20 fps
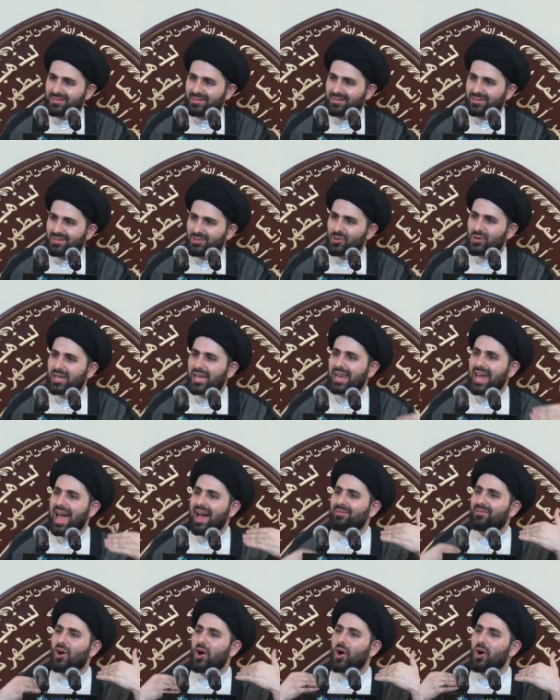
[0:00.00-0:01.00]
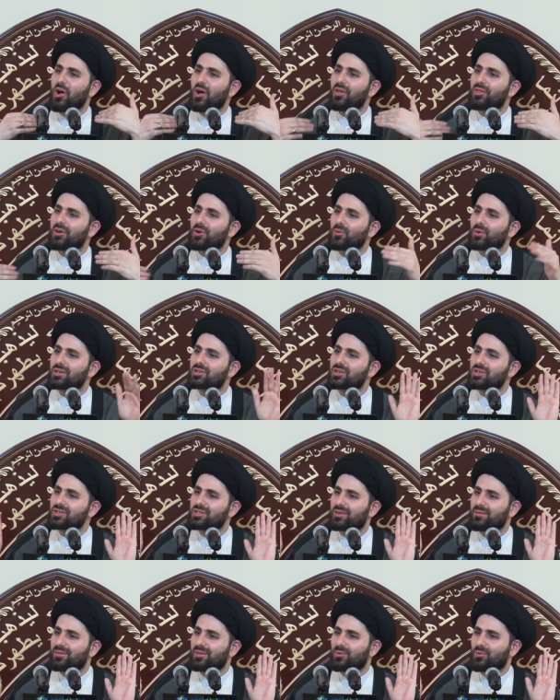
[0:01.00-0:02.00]
You can have all the riches
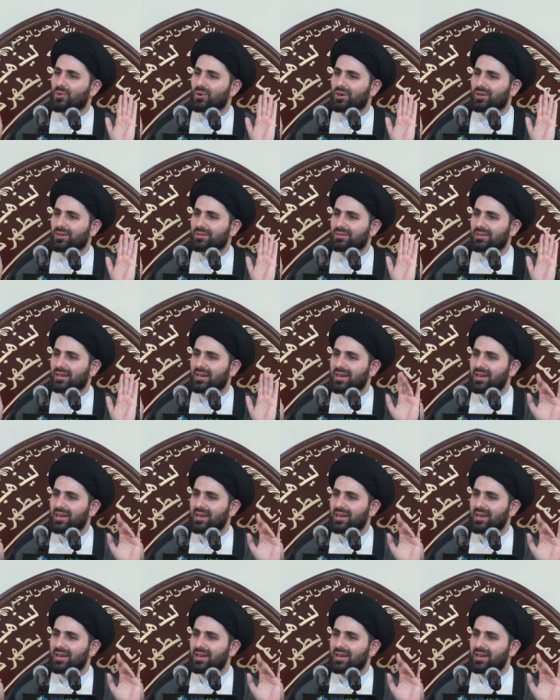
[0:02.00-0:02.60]
of the world,